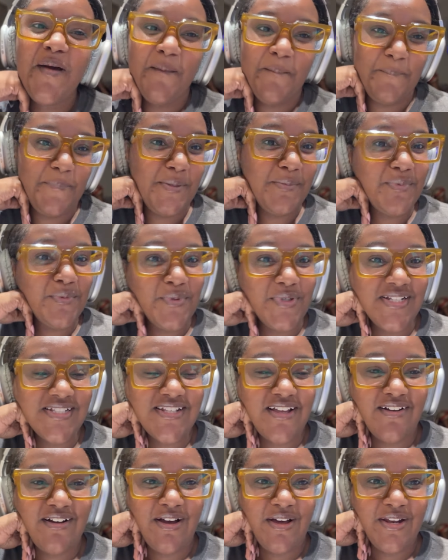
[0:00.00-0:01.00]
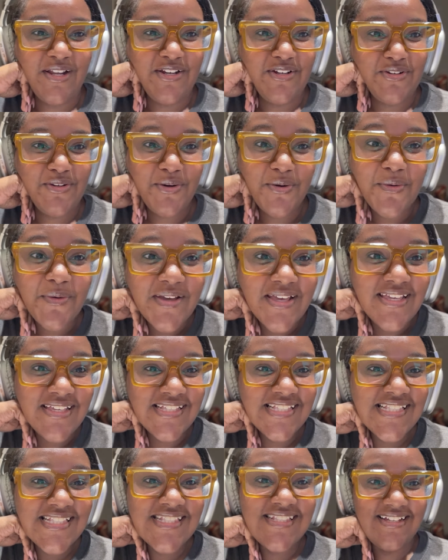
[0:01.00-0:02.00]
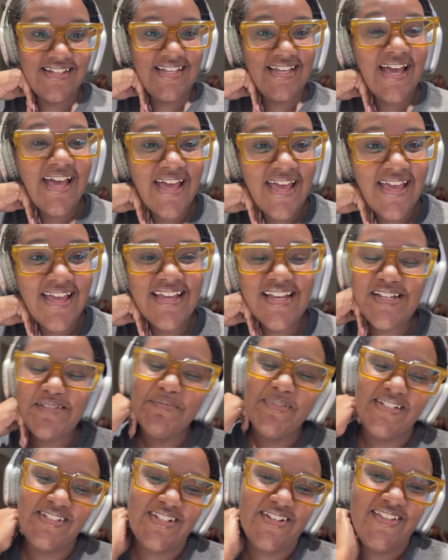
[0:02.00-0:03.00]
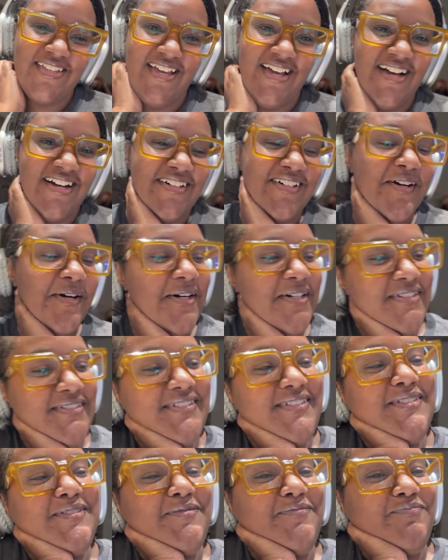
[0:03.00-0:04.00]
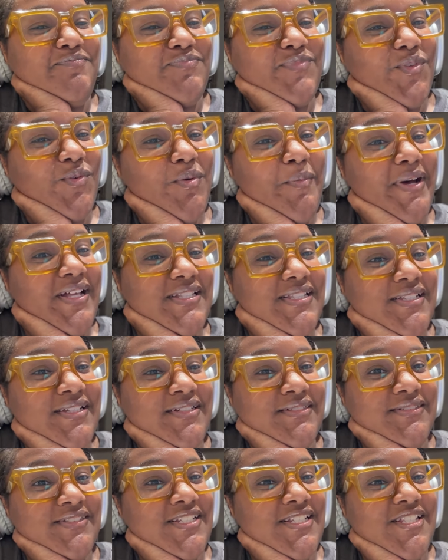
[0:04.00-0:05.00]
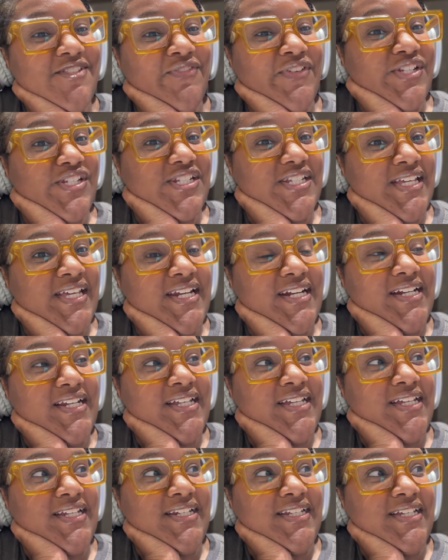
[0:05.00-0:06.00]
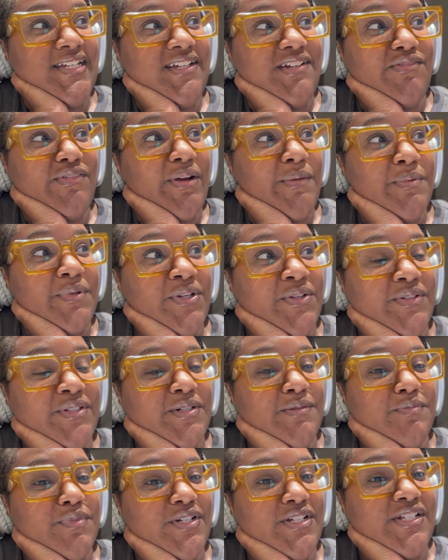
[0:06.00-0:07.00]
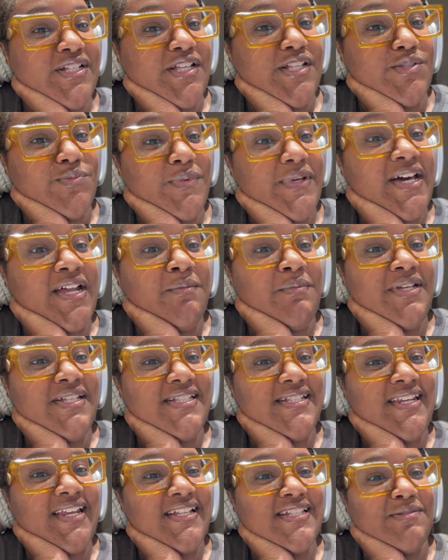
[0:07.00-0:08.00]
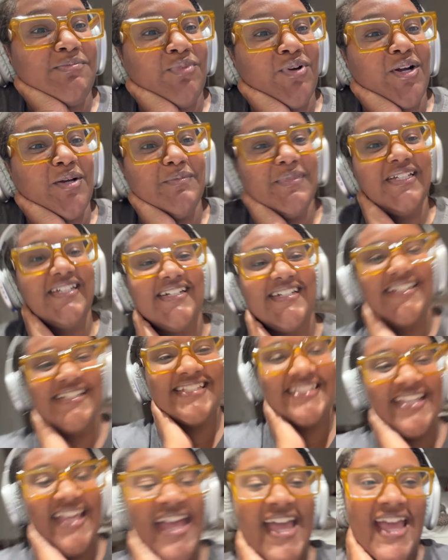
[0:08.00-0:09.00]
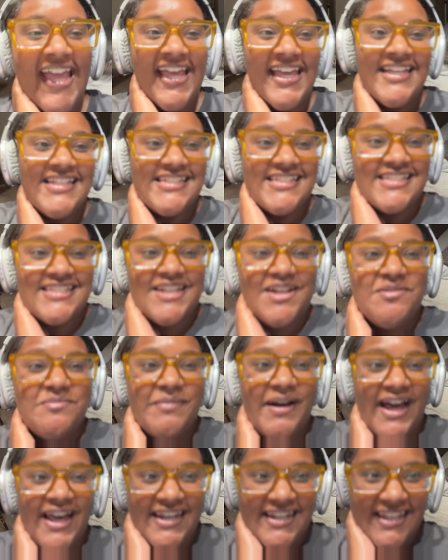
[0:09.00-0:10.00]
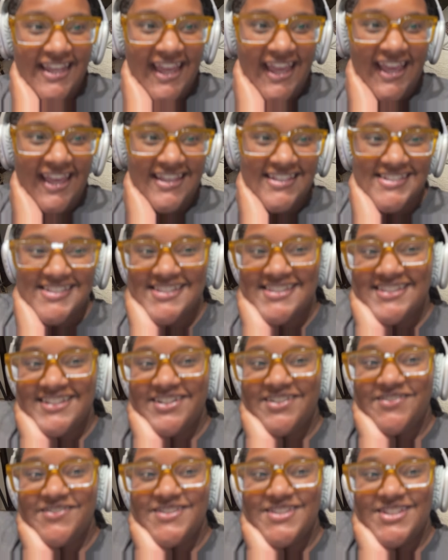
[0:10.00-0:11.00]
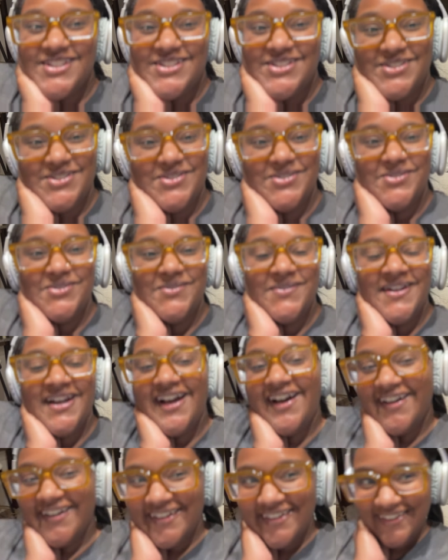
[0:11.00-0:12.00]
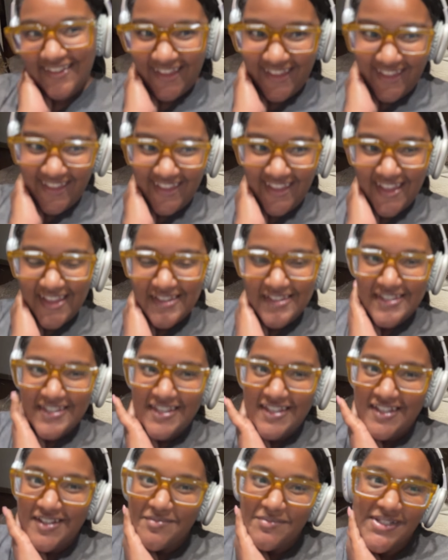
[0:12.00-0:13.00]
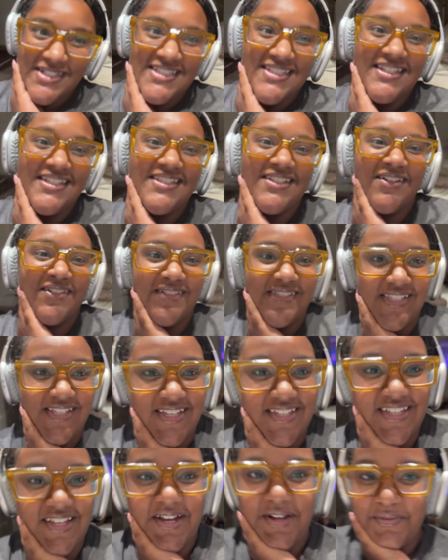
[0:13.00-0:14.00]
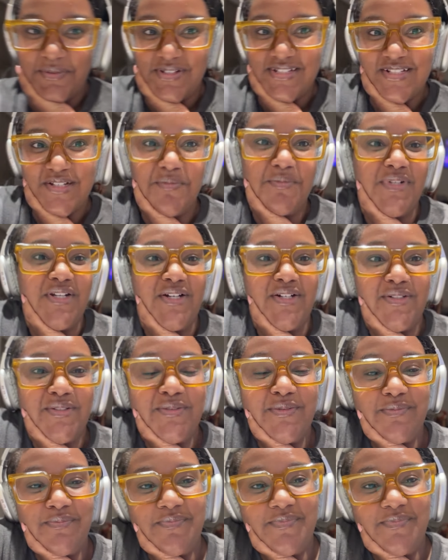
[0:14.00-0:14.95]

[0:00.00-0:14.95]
People want to talk all that noise, okay? But no, y'all. We're about to just finish editing and then wrap it on up because we got a busy day tomorrow because somebody has stuff to do, okay? My sis gonna tell y'all what's coming on.